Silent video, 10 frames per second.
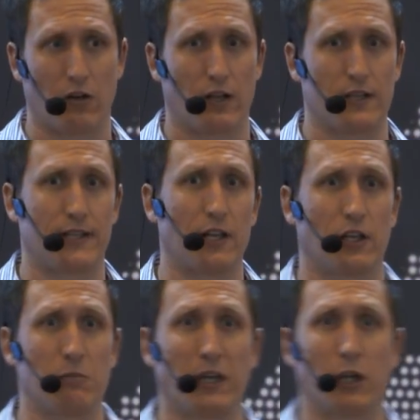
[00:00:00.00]
and I understand you
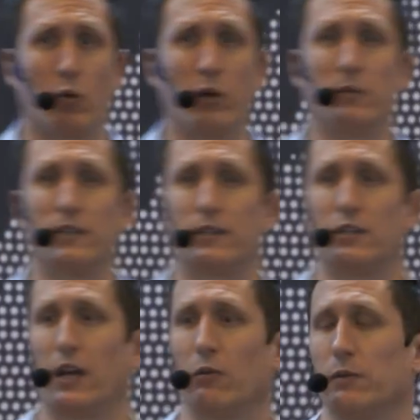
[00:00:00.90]
can make appointments to
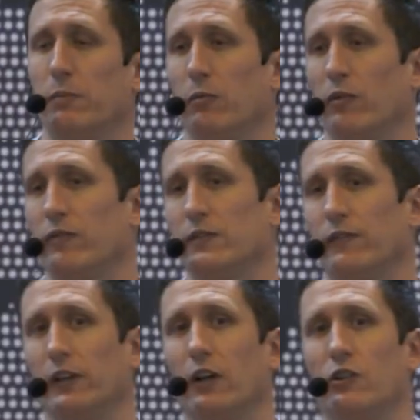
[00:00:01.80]
chat with people from
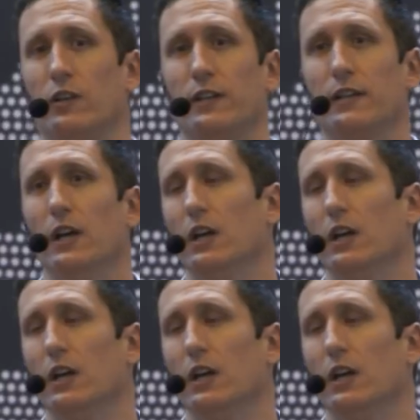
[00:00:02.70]
different countries,